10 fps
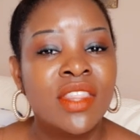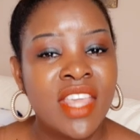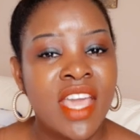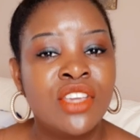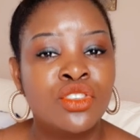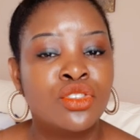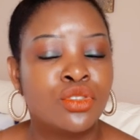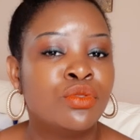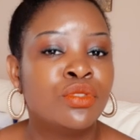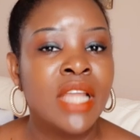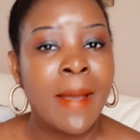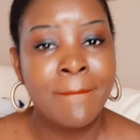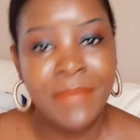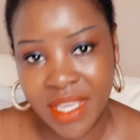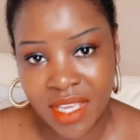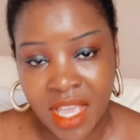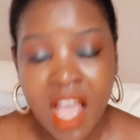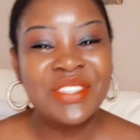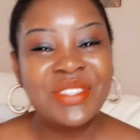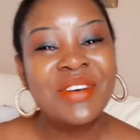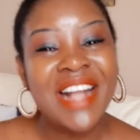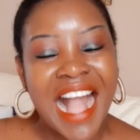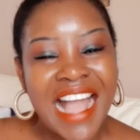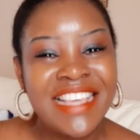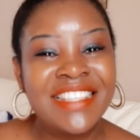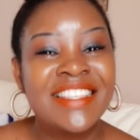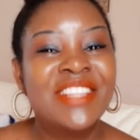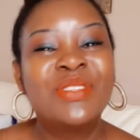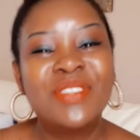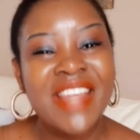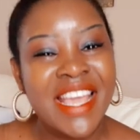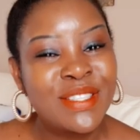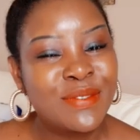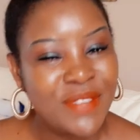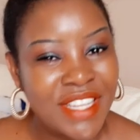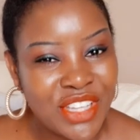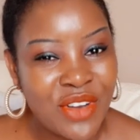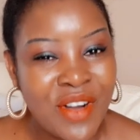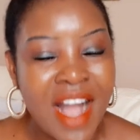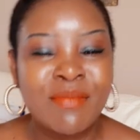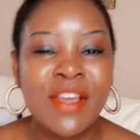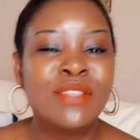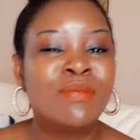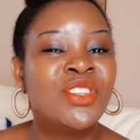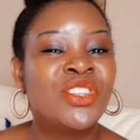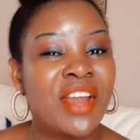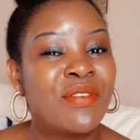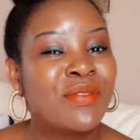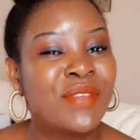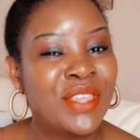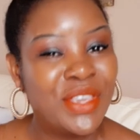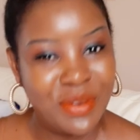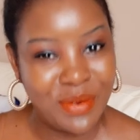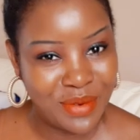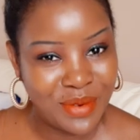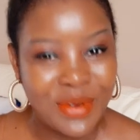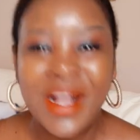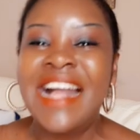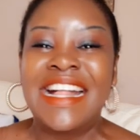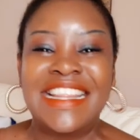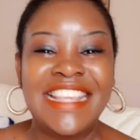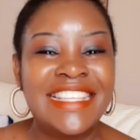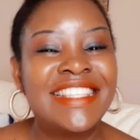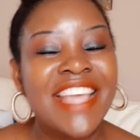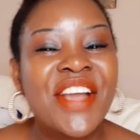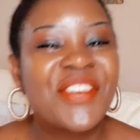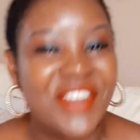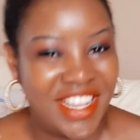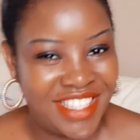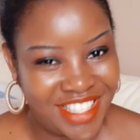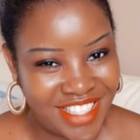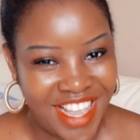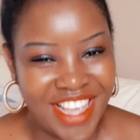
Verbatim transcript: they should be. So guys, today's video, I'm going to be sharing with you the secrets